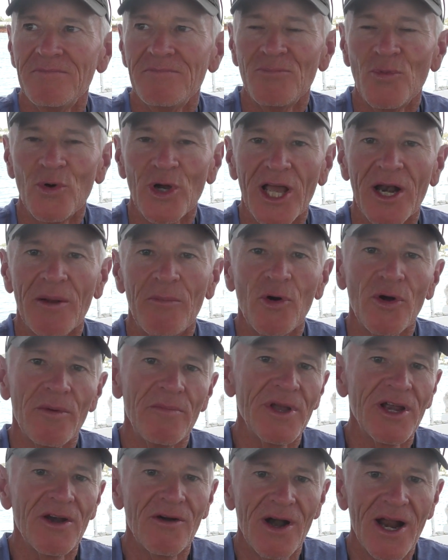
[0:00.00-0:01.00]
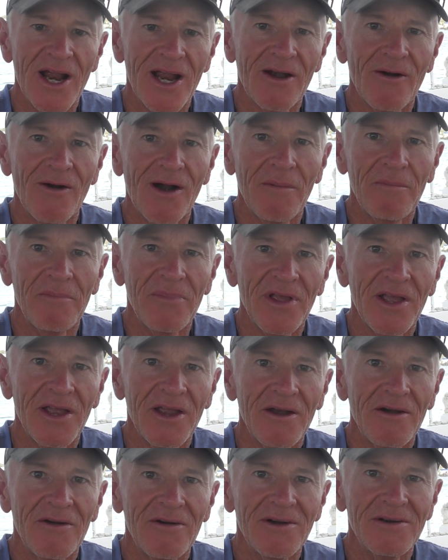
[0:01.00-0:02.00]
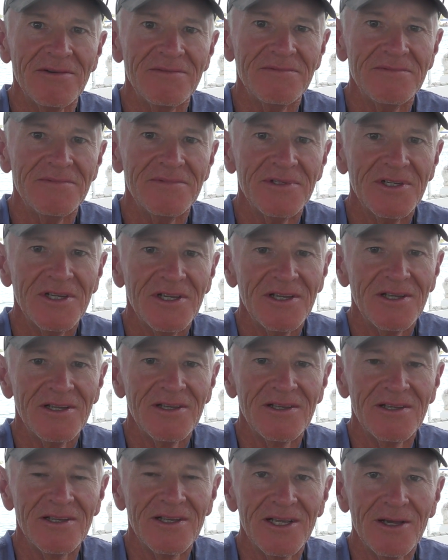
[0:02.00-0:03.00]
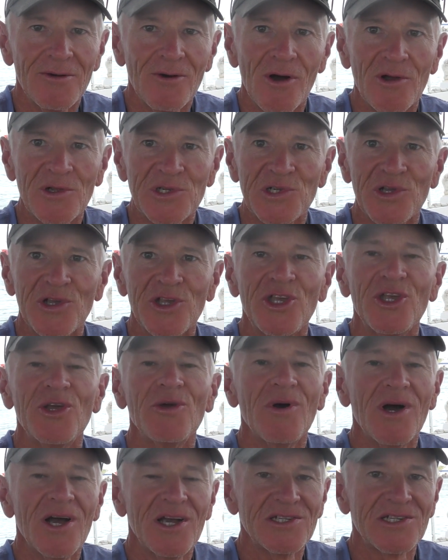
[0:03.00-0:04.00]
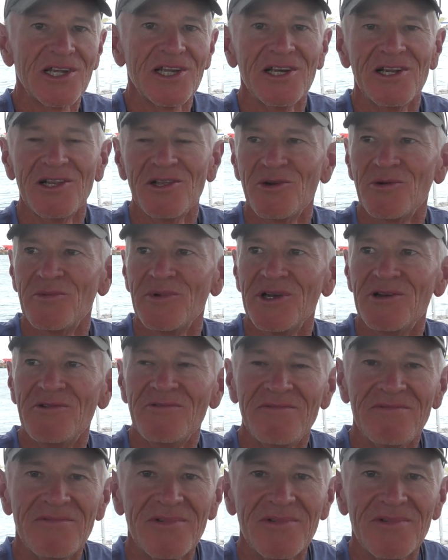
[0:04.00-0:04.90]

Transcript: We're gonna put a bigger anchor up there, and our old CQR's getting a little bit